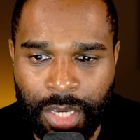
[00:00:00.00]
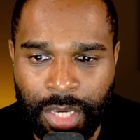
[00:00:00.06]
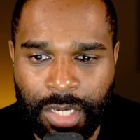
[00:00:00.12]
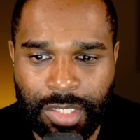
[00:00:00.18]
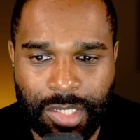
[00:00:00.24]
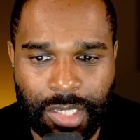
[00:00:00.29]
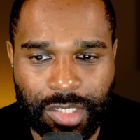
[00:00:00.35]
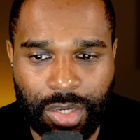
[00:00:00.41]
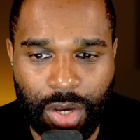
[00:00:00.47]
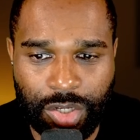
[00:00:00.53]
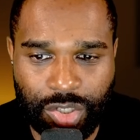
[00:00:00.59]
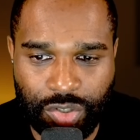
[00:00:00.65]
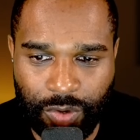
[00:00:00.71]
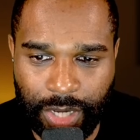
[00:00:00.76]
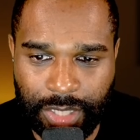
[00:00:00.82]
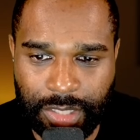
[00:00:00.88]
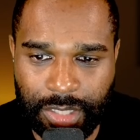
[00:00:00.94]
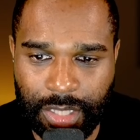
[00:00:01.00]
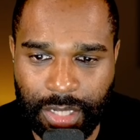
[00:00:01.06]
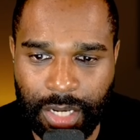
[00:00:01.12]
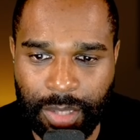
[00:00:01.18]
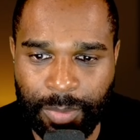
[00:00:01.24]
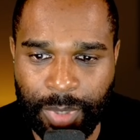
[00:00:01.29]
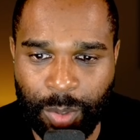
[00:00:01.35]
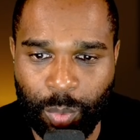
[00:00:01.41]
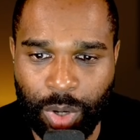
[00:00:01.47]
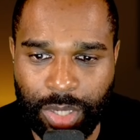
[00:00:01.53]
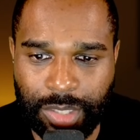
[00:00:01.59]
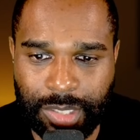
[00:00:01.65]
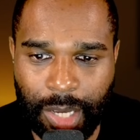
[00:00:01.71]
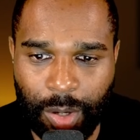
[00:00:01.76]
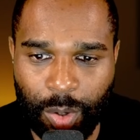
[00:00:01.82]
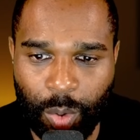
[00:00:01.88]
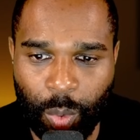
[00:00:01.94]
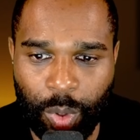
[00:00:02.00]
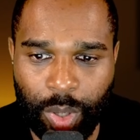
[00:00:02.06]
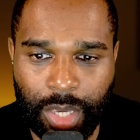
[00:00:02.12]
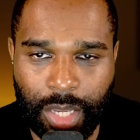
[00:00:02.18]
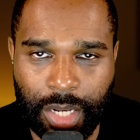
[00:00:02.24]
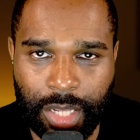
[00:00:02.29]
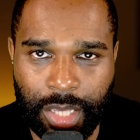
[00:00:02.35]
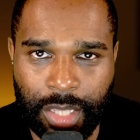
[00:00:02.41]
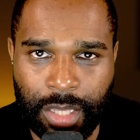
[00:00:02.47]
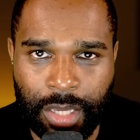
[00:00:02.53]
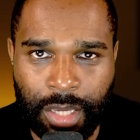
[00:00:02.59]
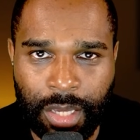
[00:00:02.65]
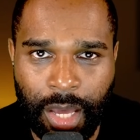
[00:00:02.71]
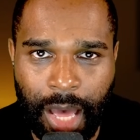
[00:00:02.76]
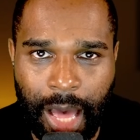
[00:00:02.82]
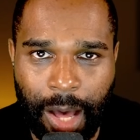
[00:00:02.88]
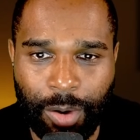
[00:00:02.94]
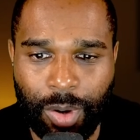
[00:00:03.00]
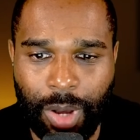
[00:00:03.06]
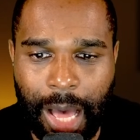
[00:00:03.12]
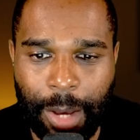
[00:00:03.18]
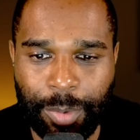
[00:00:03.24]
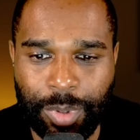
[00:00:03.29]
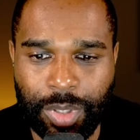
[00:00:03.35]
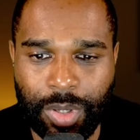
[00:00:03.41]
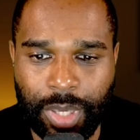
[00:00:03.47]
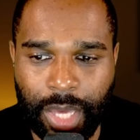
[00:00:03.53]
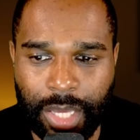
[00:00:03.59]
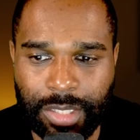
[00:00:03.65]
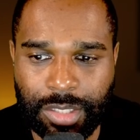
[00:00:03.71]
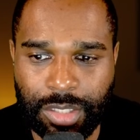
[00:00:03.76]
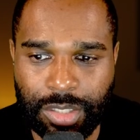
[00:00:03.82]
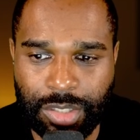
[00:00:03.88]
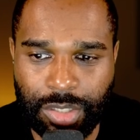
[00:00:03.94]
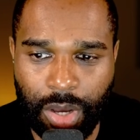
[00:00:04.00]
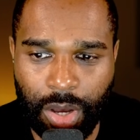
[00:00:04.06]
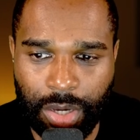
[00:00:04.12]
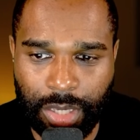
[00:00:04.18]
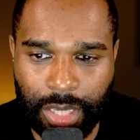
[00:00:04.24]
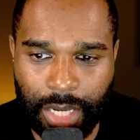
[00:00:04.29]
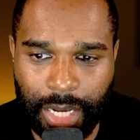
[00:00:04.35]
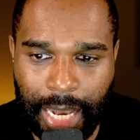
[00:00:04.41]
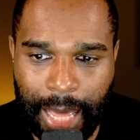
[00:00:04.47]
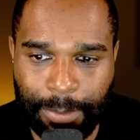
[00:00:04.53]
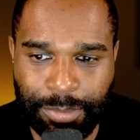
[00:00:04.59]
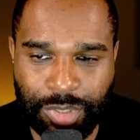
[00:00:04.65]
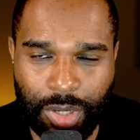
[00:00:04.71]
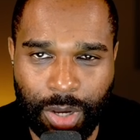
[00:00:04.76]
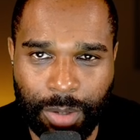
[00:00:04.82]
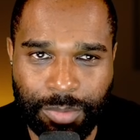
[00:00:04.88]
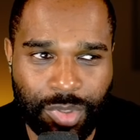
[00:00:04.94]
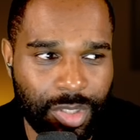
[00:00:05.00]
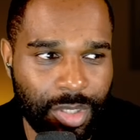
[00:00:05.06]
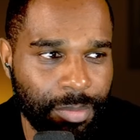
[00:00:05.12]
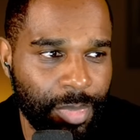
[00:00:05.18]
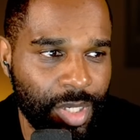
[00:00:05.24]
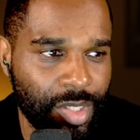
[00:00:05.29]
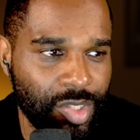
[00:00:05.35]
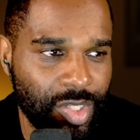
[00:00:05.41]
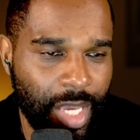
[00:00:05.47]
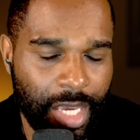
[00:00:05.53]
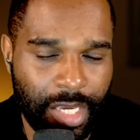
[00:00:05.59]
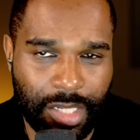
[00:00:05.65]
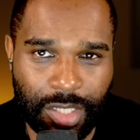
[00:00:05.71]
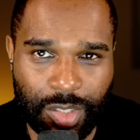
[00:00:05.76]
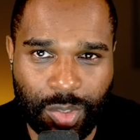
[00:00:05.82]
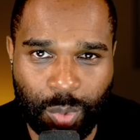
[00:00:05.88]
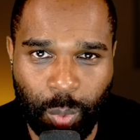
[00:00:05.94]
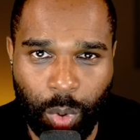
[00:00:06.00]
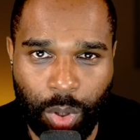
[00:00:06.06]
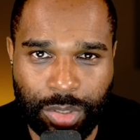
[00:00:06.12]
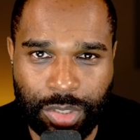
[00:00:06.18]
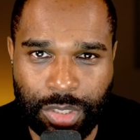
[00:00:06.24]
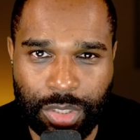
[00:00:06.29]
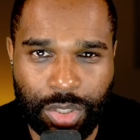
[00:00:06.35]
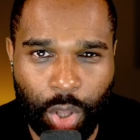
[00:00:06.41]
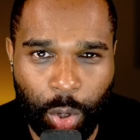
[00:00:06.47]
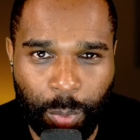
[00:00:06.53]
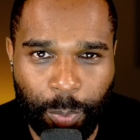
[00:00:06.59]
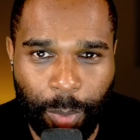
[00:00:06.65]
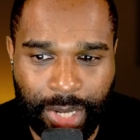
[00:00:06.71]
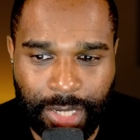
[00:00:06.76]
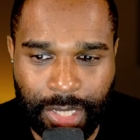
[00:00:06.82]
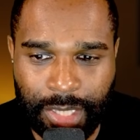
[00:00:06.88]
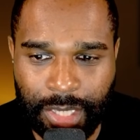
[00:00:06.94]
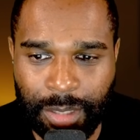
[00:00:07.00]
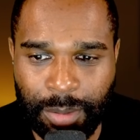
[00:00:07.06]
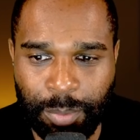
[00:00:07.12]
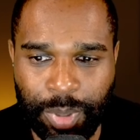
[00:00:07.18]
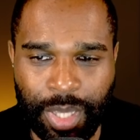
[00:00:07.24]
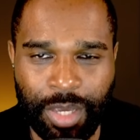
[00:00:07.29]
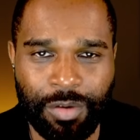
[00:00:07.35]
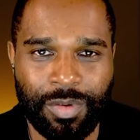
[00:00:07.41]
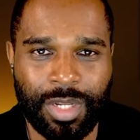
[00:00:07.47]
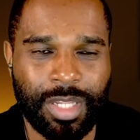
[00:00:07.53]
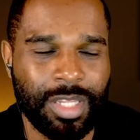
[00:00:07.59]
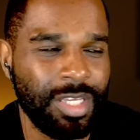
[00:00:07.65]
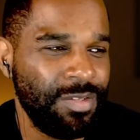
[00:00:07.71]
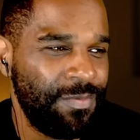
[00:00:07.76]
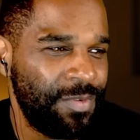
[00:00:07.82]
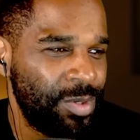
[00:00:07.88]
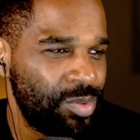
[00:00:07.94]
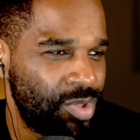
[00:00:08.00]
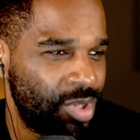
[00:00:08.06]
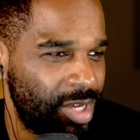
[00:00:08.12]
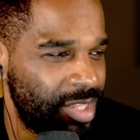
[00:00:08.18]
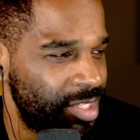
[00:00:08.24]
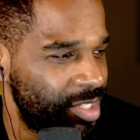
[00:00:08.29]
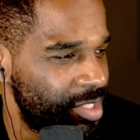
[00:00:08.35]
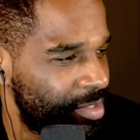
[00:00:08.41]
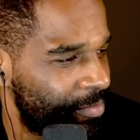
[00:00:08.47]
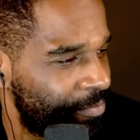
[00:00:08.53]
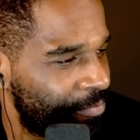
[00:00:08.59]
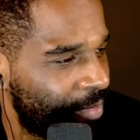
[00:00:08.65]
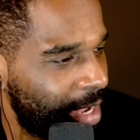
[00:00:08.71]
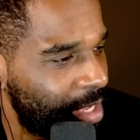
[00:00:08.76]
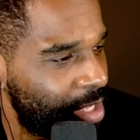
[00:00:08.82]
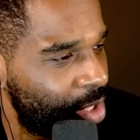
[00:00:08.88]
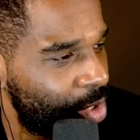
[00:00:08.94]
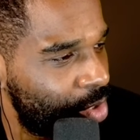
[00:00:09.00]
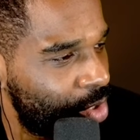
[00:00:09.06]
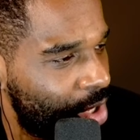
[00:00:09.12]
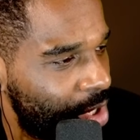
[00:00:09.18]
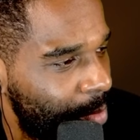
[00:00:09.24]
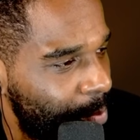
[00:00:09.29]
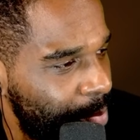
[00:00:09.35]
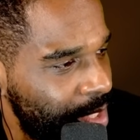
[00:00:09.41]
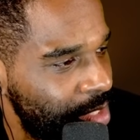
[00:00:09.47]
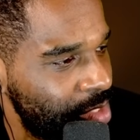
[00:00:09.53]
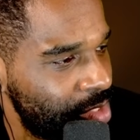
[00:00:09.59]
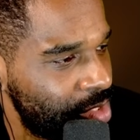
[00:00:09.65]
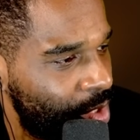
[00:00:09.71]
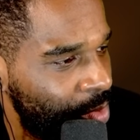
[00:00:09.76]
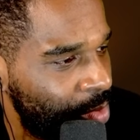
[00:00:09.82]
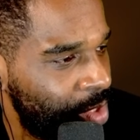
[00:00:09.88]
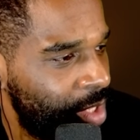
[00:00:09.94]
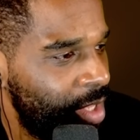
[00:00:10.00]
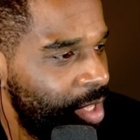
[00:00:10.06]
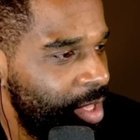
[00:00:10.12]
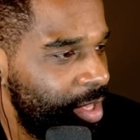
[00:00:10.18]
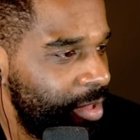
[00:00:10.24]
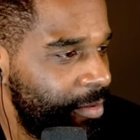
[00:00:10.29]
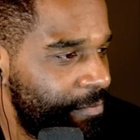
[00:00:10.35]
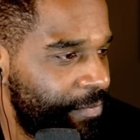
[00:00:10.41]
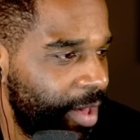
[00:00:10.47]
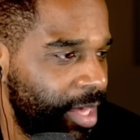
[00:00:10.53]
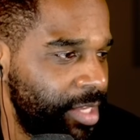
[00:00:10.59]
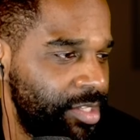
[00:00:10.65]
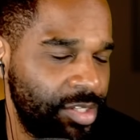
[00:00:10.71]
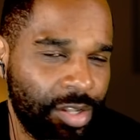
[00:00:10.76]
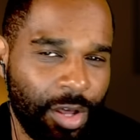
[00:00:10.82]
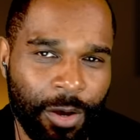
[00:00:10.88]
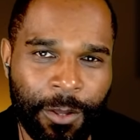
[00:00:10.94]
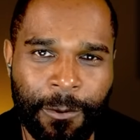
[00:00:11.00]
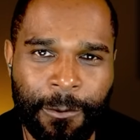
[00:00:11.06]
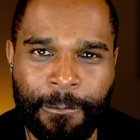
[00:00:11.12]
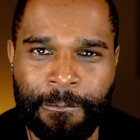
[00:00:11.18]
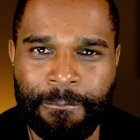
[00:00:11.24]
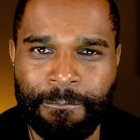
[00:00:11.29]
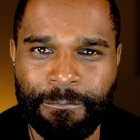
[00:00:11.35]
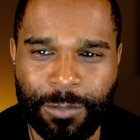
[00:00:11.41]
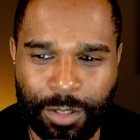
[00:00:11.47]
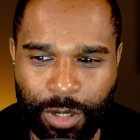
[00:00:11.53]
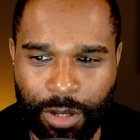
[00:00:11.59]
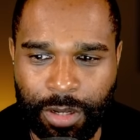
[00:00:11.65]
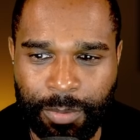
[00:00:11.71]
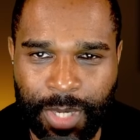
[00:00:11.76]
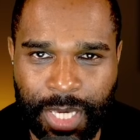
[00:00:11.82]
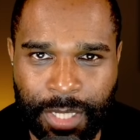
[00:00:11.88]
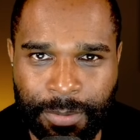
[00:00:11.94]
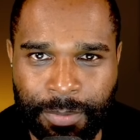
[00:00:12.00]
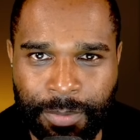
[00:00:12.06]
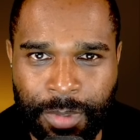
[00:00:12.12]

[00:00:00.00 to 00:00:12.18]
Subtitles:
He says he got straight to the limit, worked out quickly how he could get to the target lap times that Mercedes wanted. No bedding in period. And this feels like this is the Franco Colapinto effect now. Do you know what I mean?